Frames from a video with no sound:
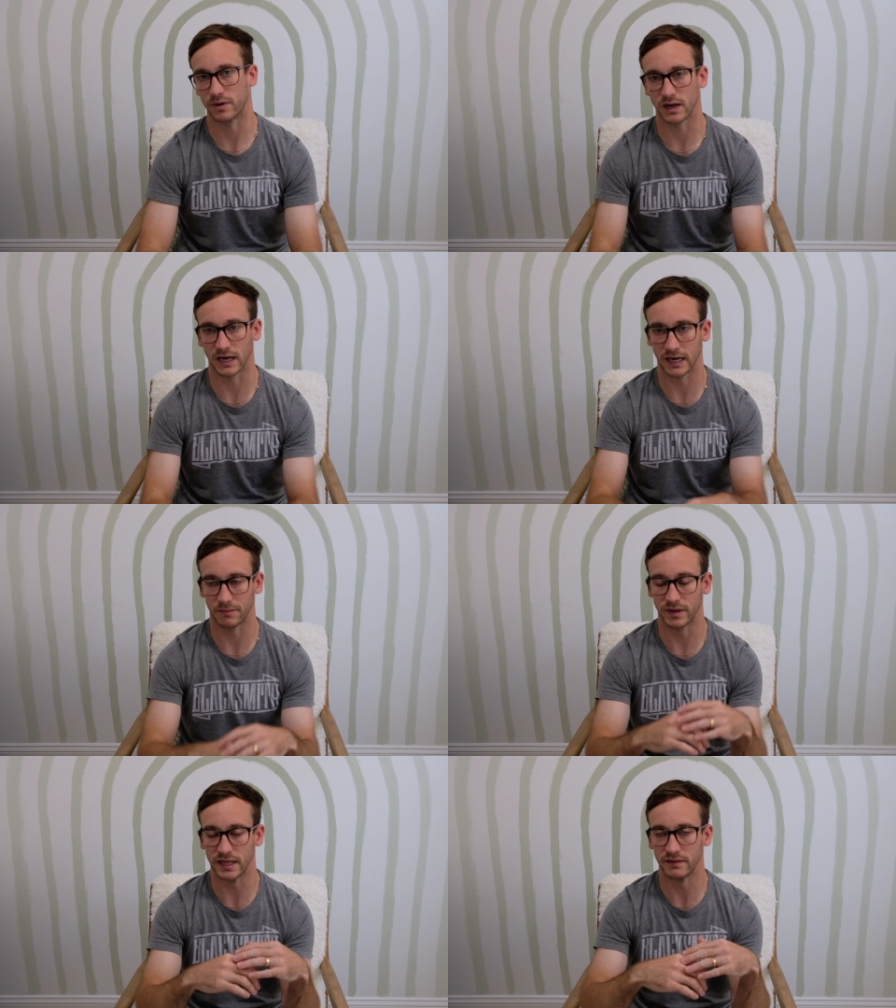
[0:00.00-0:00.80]

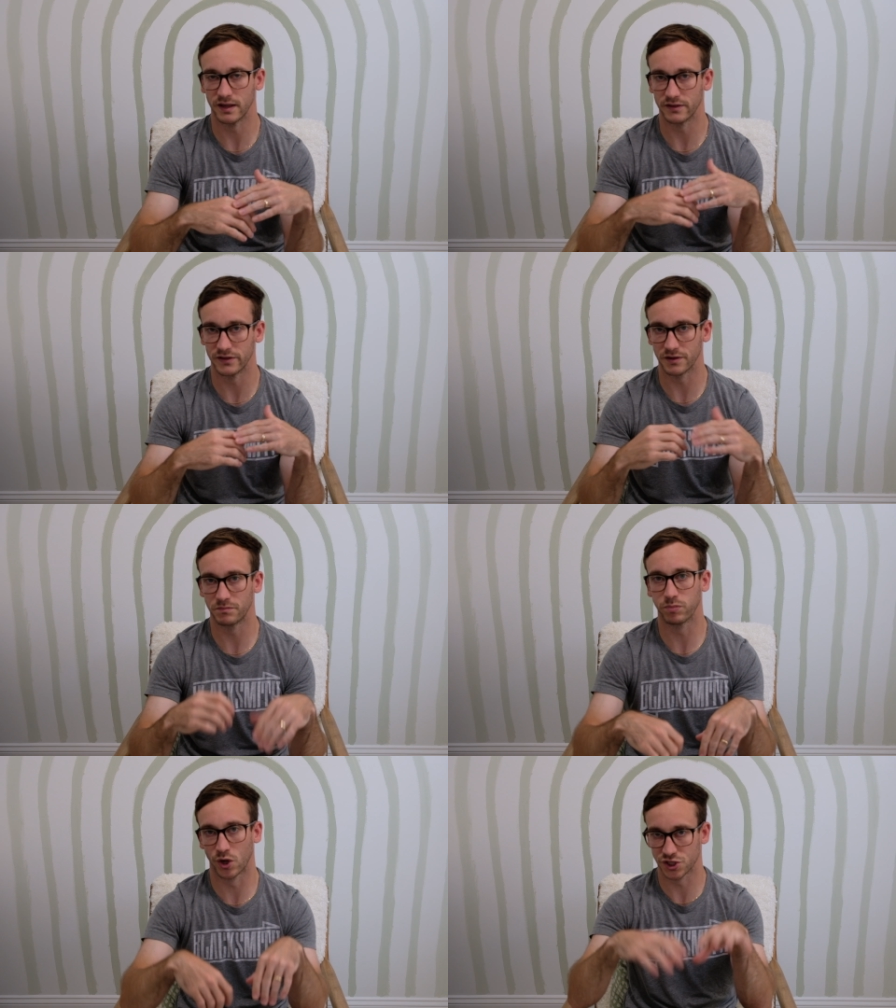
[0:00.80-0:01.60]
And then the
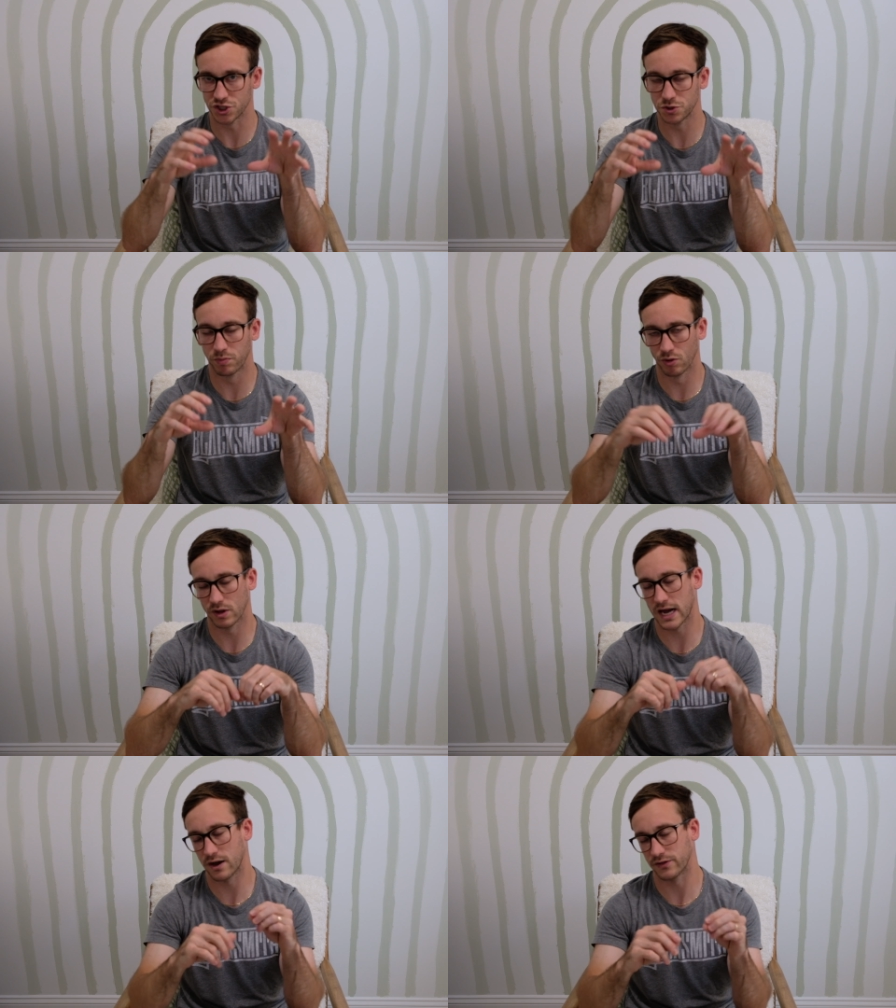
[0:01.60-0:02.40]
plugs that you pull
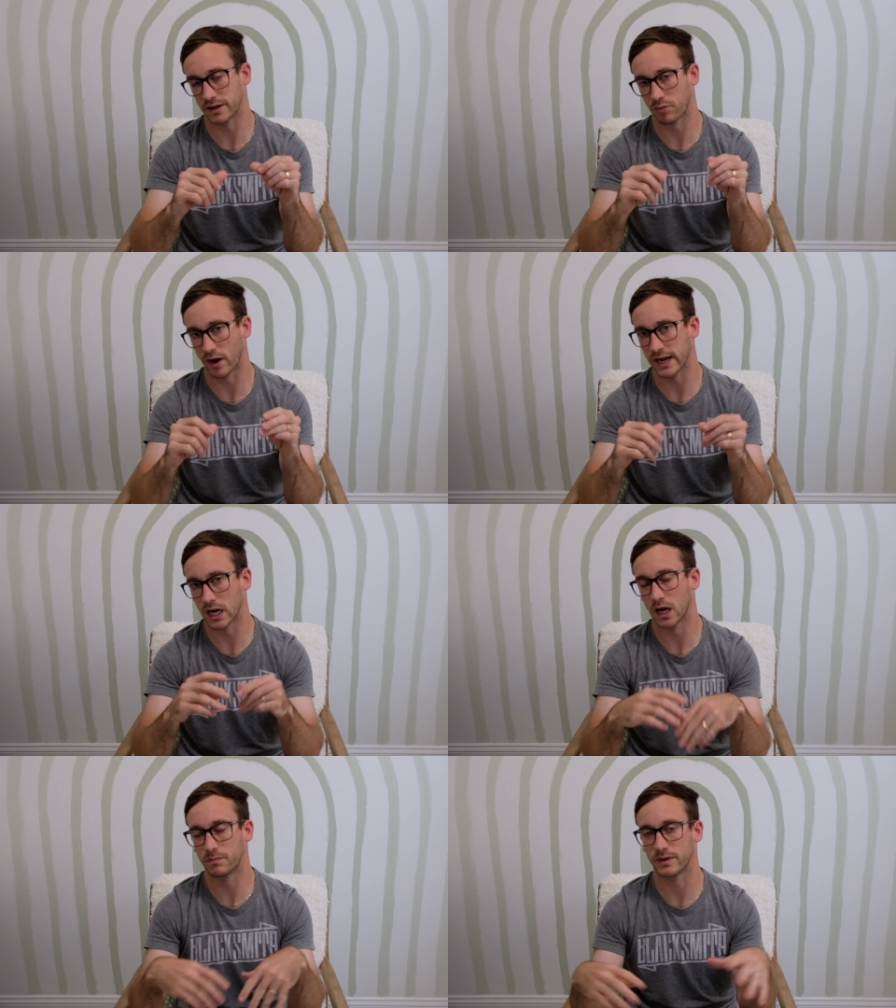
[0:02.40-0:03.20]
out, they break
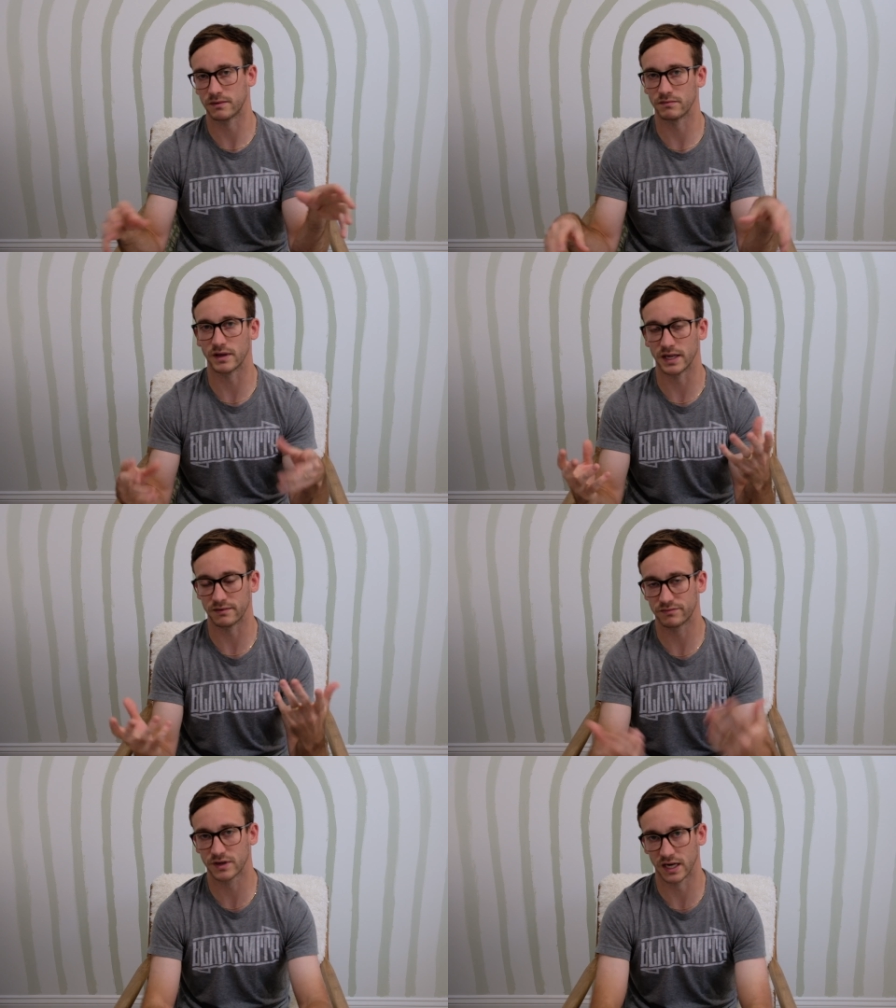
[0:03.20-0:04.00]
up and
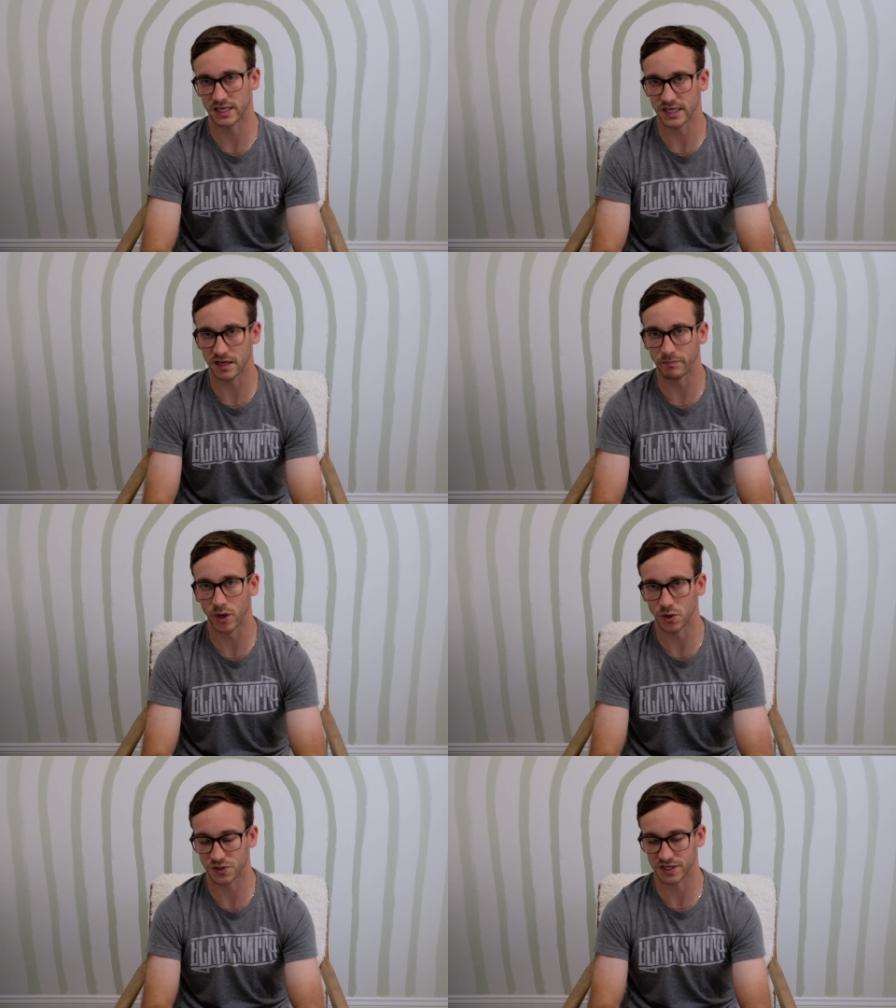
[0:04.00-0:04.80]
kind of
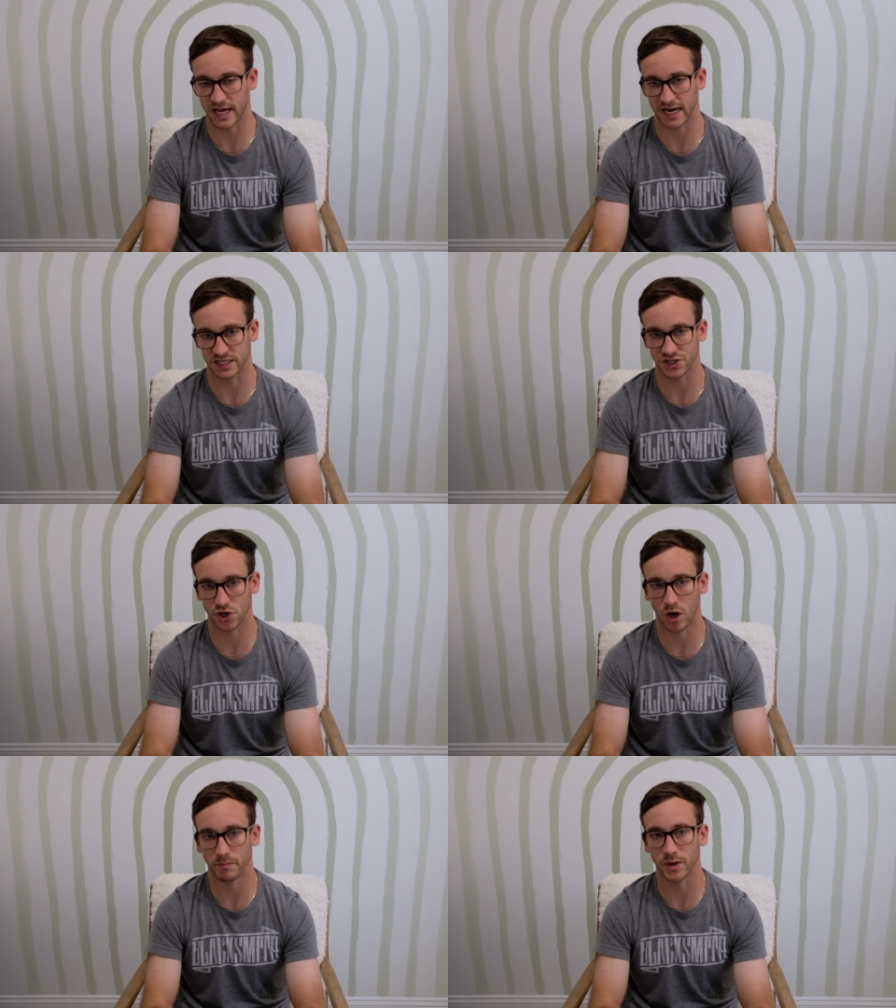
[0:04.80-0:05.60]
decompose and act as
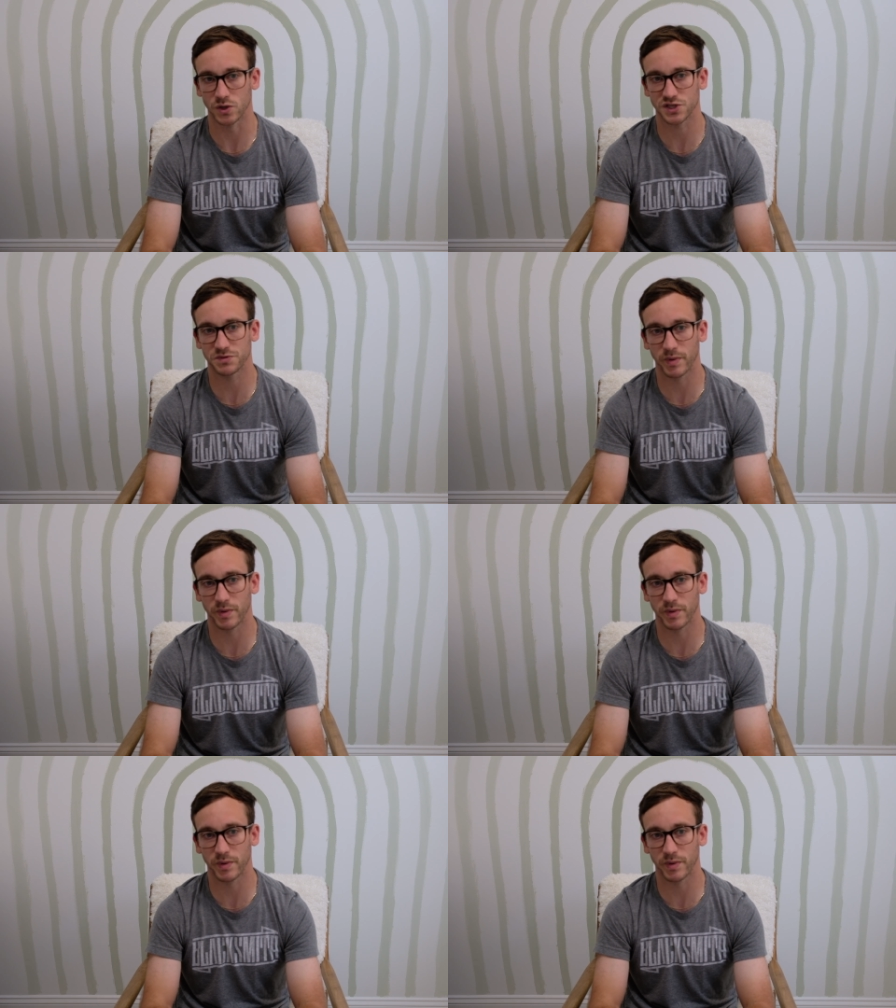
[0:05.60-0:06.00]
compost.